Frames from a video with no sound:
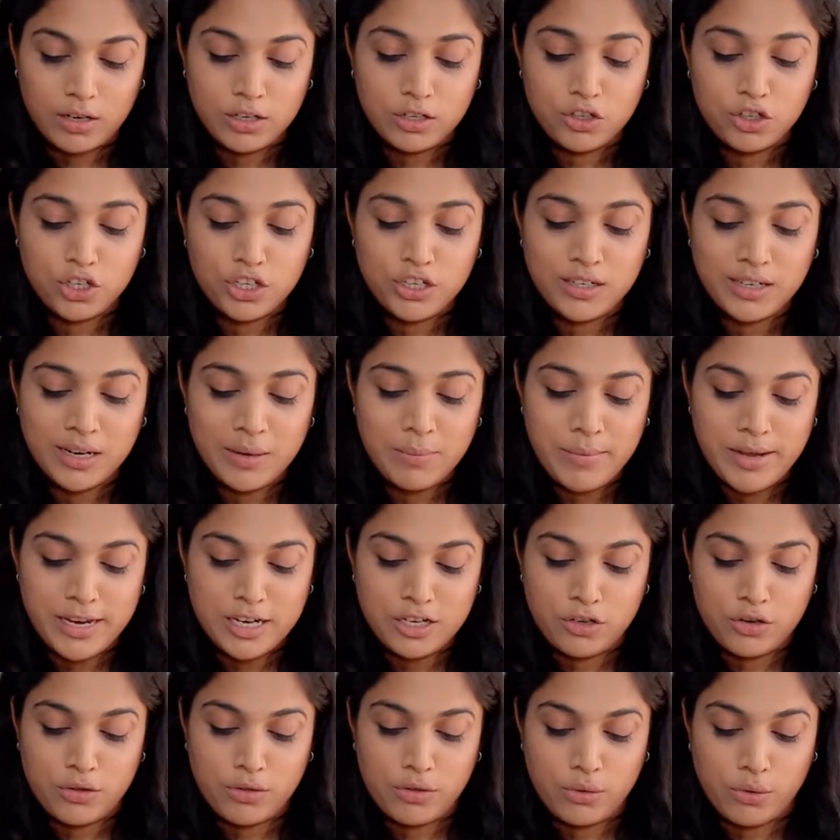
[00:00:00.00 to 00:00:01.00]
She did
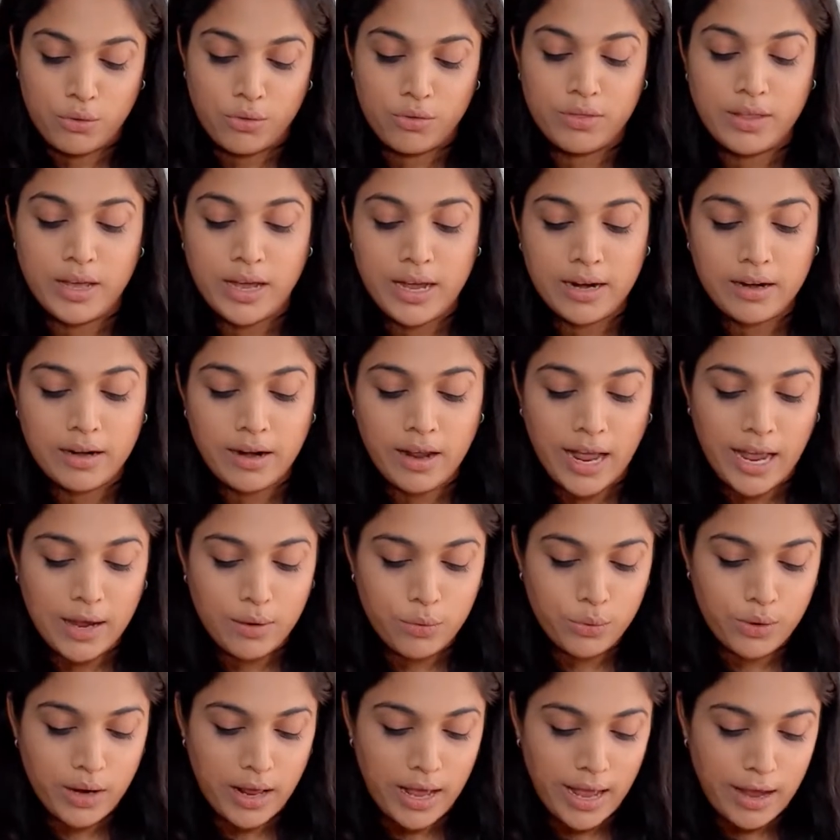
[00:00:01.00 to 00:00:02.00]
mention though that I
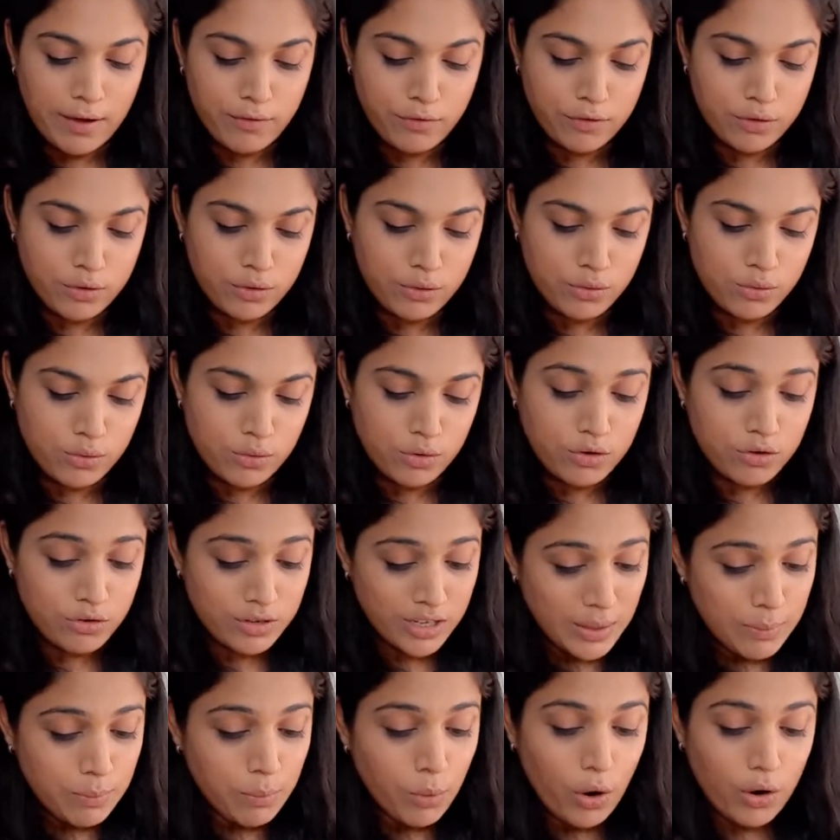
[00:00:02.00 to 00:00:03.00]
would have to
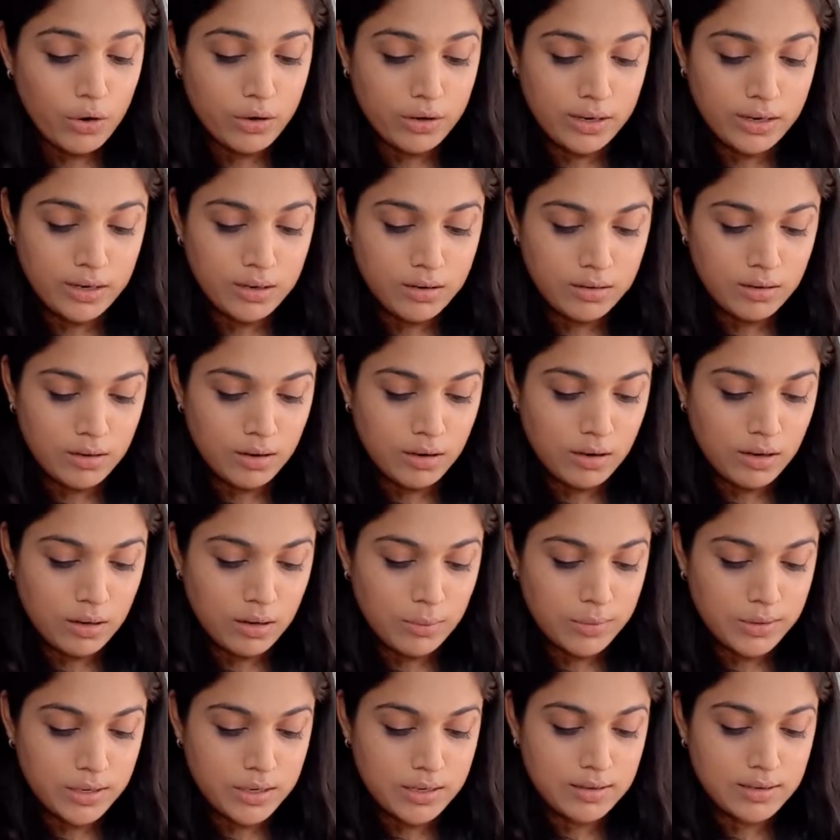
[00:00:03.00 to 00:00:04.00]
repot it
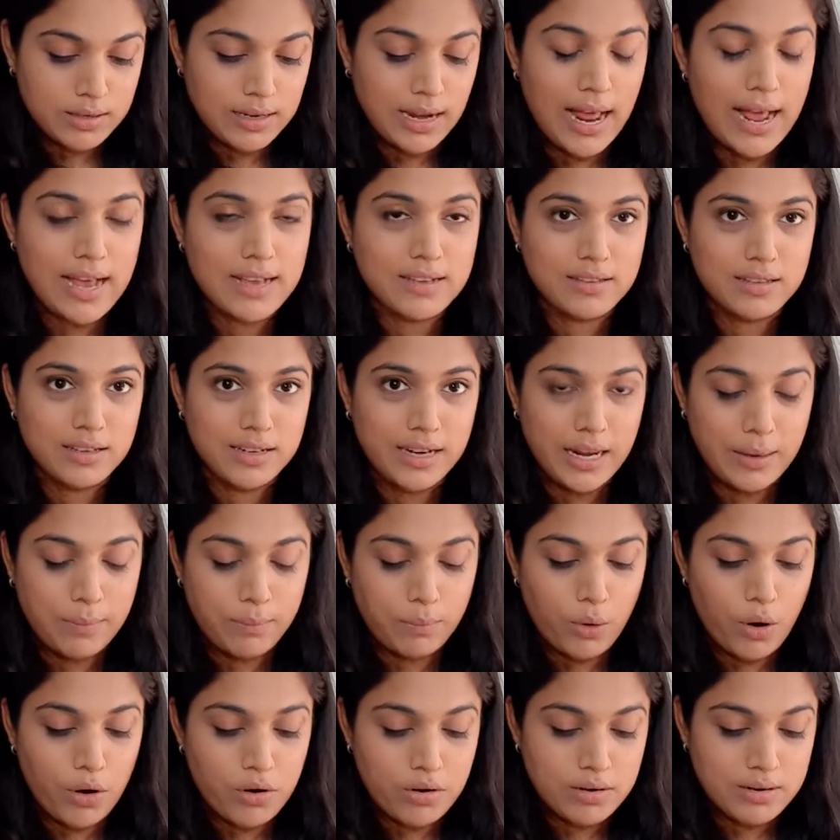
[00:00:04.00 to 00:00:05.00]
because it has the net
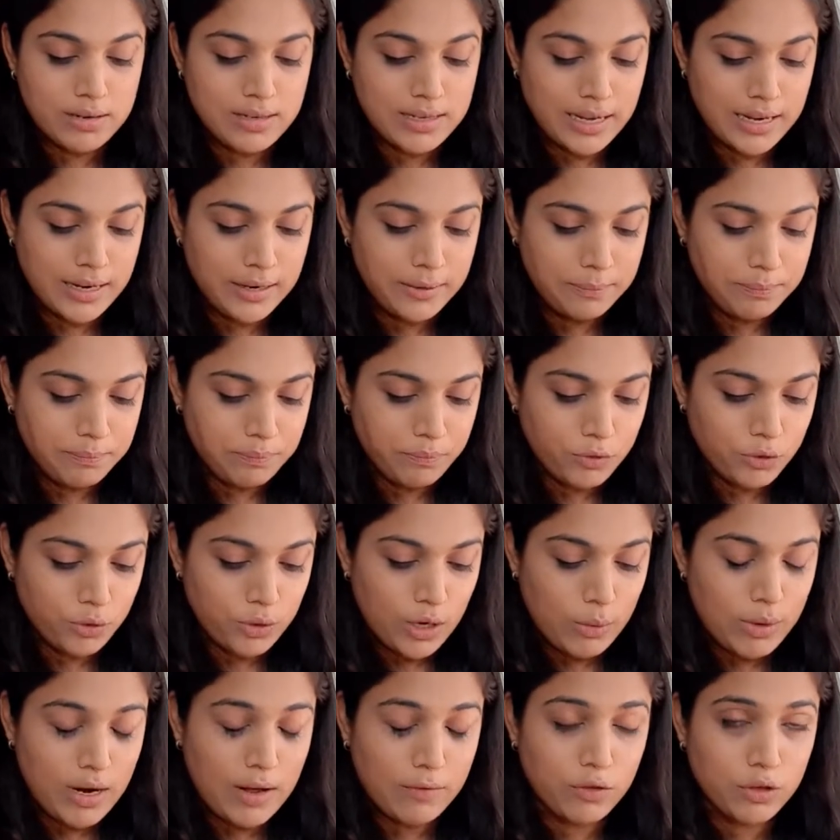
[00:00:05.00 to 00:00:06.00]
pot inside. So
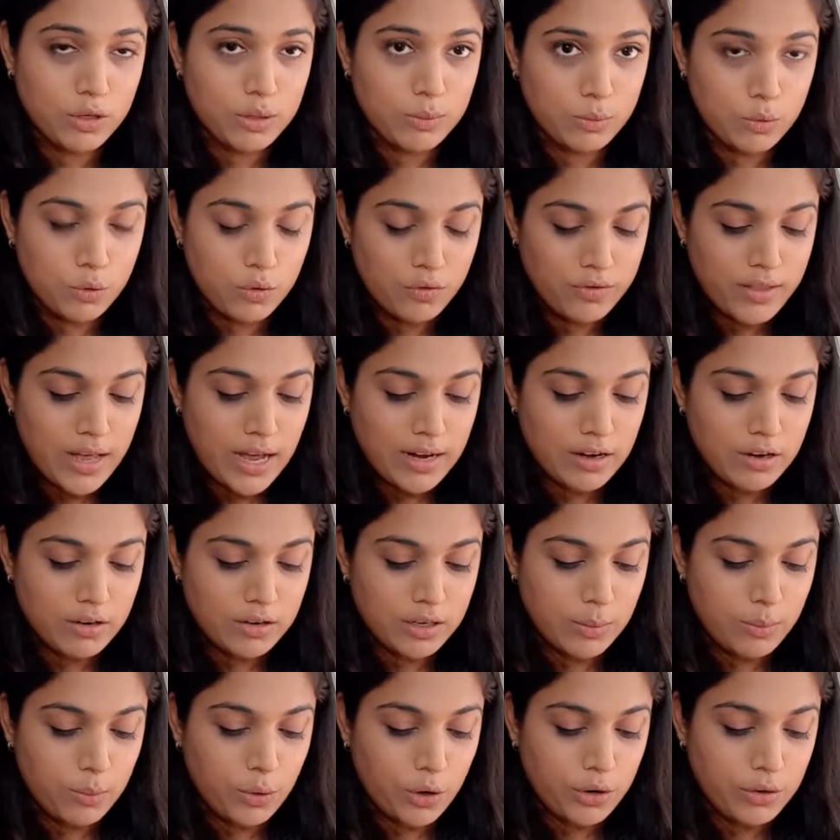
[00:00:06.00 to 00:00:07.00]
I would have to remove that
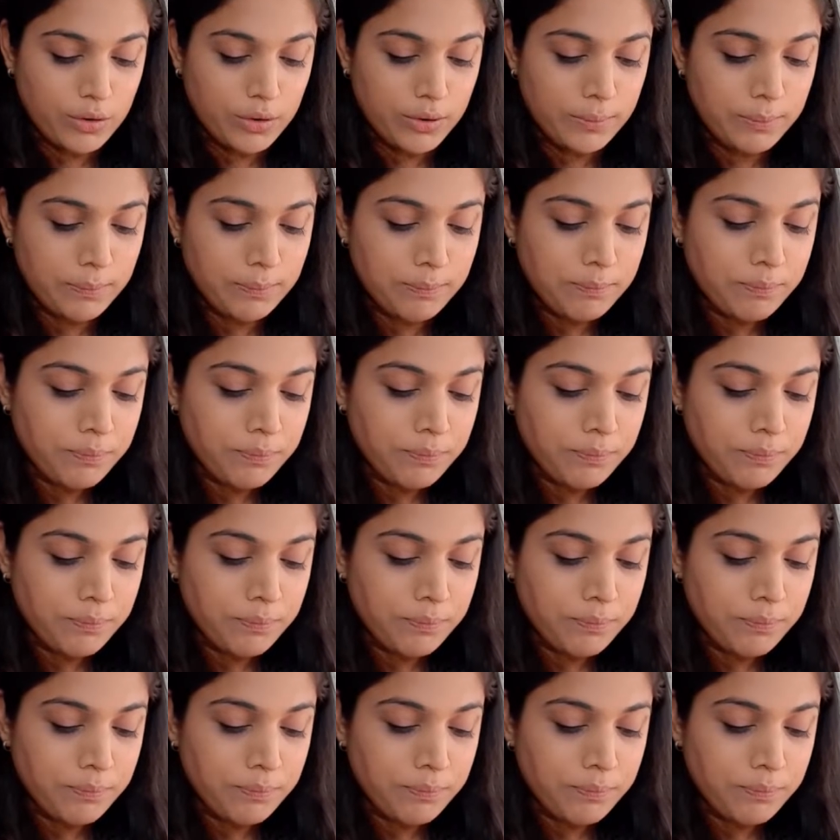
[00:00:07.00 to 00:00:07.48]
and repot it.